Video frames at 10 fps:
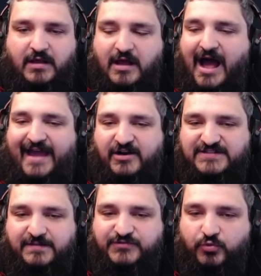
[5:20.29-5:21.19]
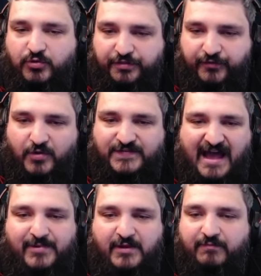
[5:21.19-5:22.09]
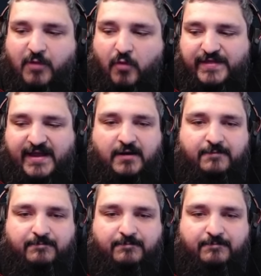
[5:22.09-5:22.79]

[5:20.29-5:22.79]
I hear some sort of throws happening from over there.